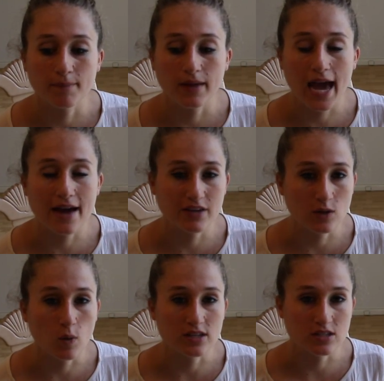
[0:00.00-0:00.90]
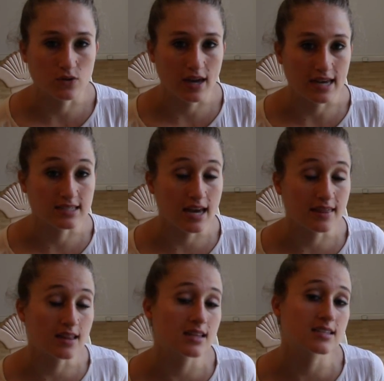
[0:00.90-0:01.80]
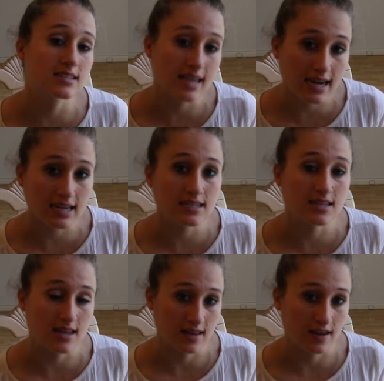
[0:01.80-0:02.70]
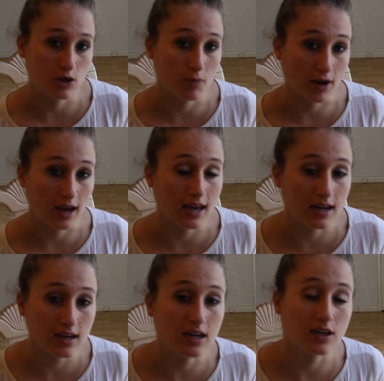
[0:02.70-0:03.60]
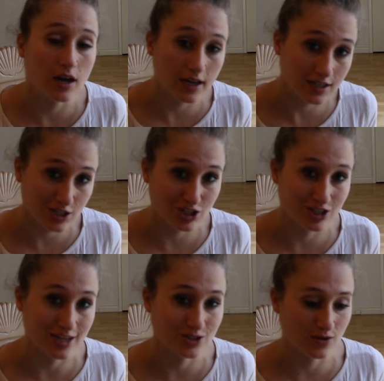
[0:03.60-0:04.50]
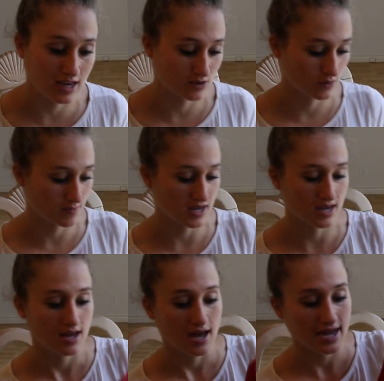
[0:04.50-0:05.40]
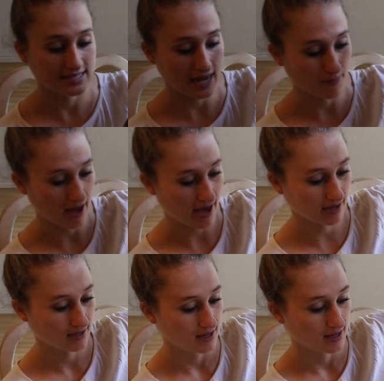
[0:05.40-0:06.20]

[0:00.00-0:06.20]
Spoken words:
have it in one suitcase. And then the second thing that you bring in addition to that suitcase would be a day pack.